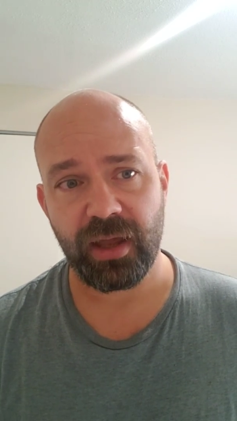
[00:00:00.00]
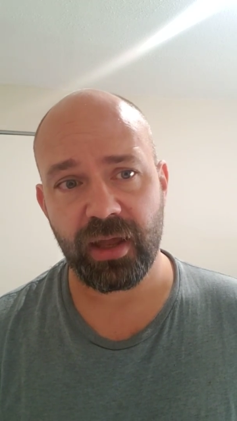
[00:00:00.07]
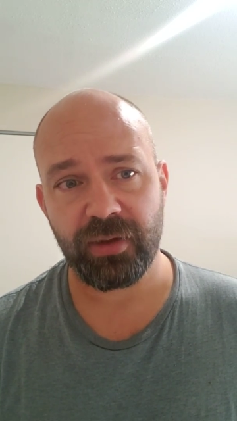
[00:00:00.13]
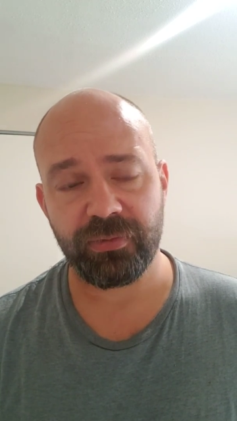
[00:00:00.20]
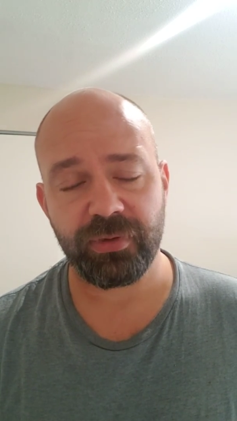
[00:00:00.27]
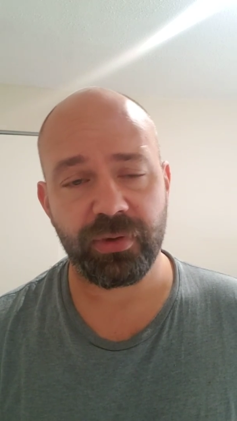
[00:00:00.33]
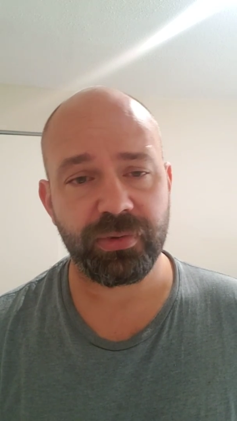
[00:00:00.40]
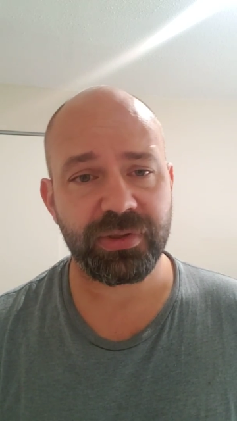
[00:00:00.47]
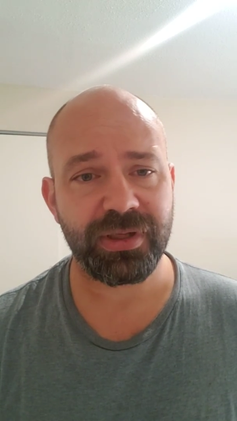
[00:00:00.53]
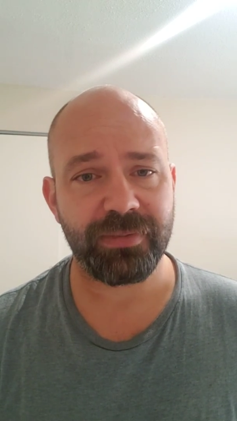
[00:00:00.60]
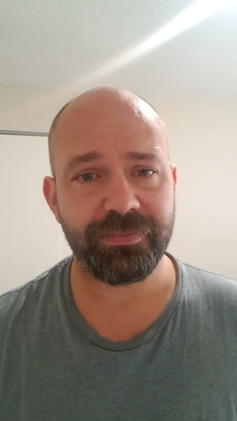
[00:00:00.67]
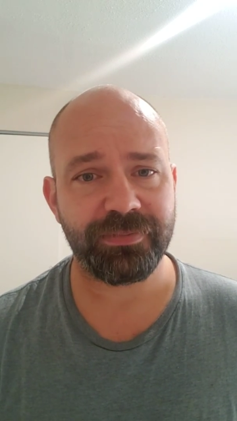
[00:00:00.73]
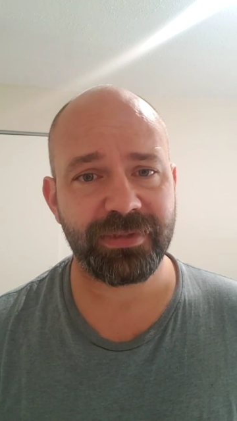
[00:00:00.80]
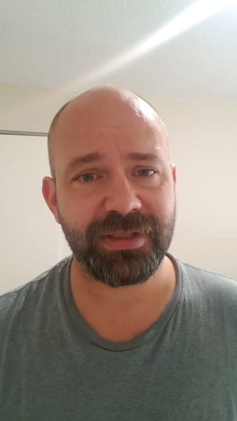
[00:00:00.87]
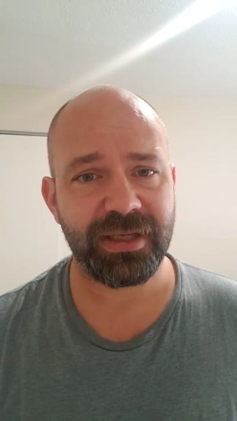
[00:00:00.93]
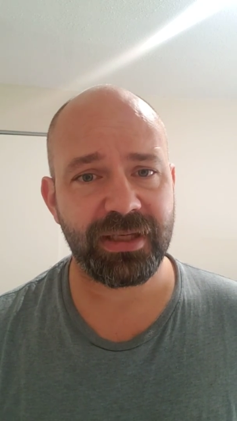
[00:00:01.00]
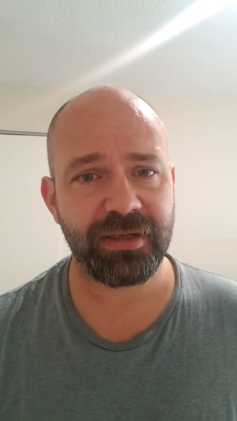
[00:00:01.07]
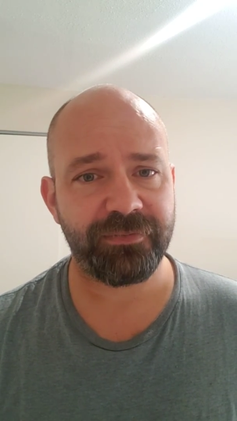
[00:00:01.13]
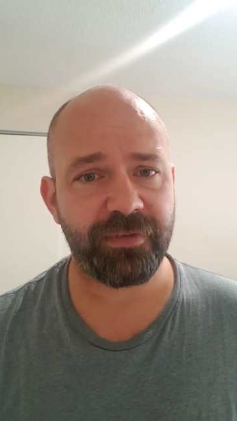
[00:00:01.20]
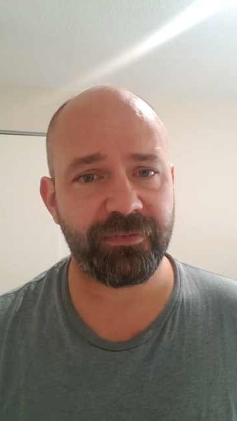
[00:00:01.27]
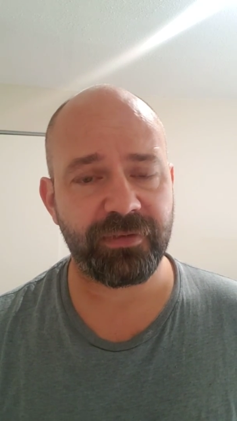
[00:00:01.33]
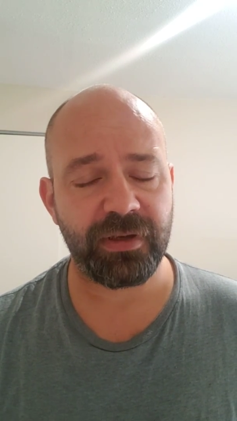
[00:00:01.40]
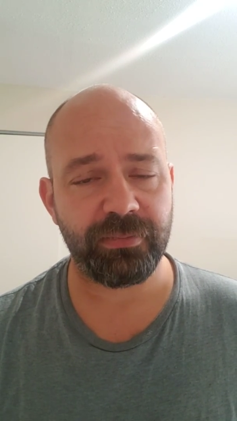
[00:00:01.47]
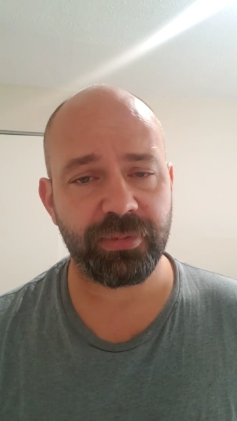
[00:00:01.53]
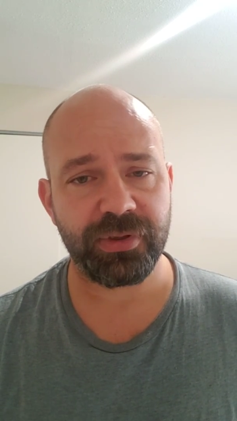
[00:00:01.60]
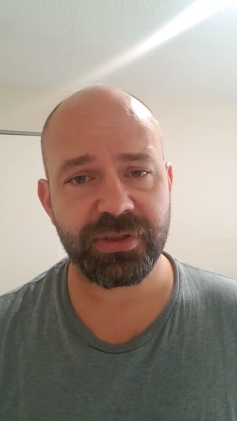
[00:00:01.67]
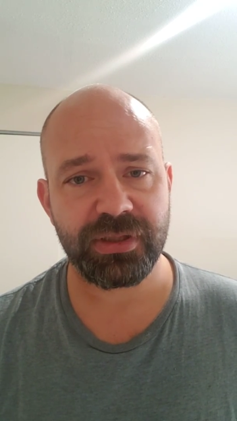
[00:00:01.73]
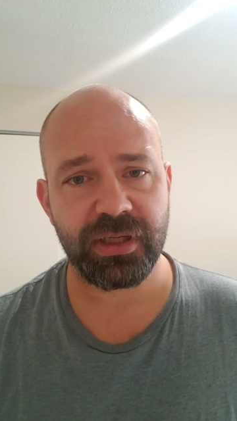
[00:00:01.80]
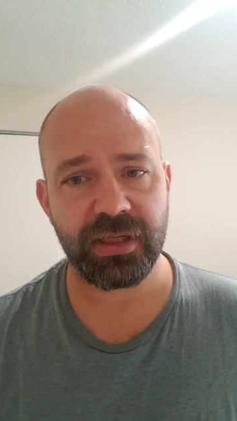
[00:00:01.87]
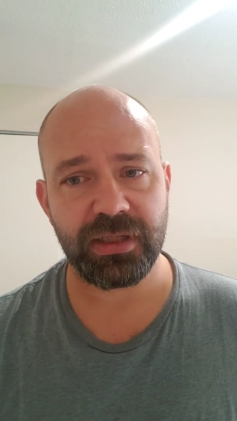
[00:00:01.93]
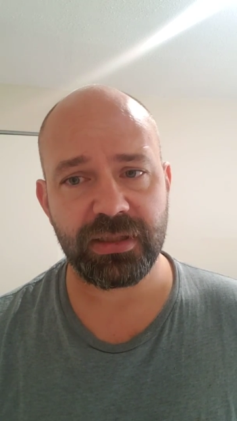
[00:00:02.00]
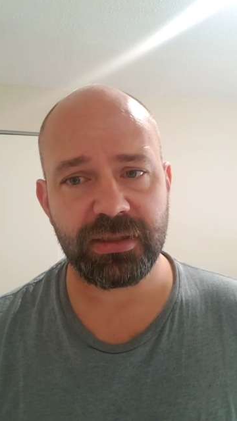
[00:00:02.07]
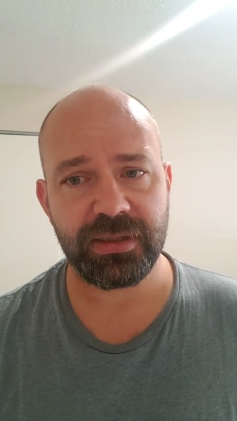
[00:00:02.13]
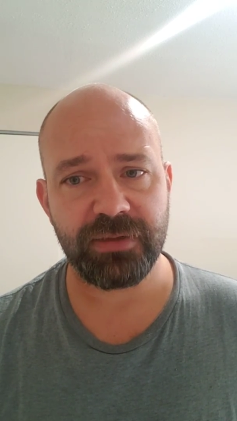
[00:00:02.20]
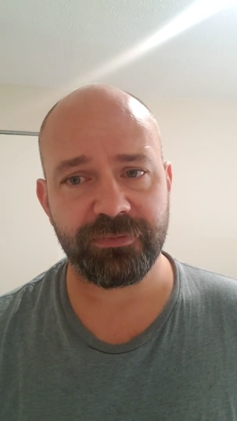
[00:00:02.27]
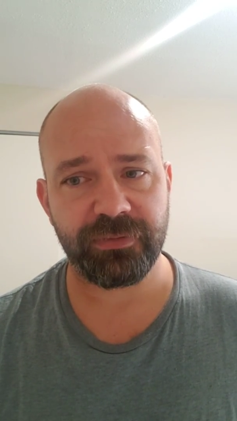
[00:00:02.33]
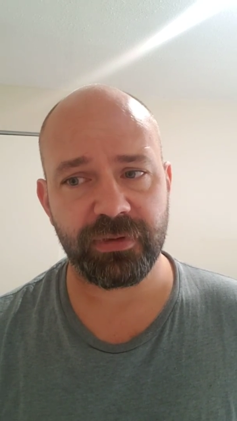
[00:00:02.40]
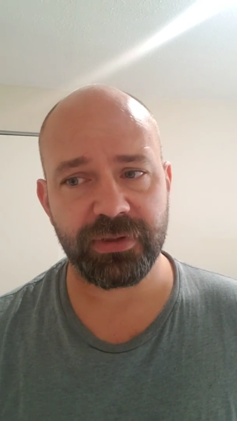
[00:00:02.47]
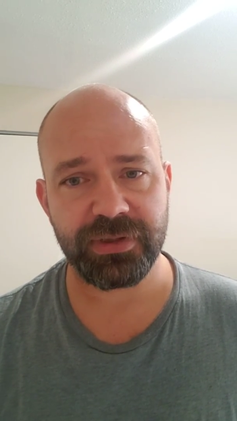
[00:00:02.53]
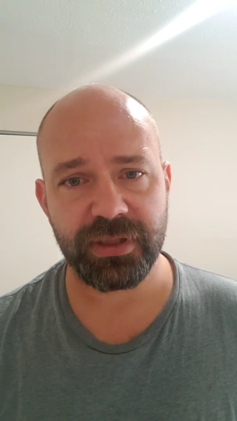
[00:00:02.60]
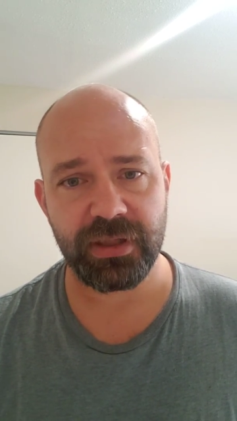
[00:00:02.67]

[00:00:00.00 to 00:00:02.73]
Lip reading: I'll notice a 10 to 15% difference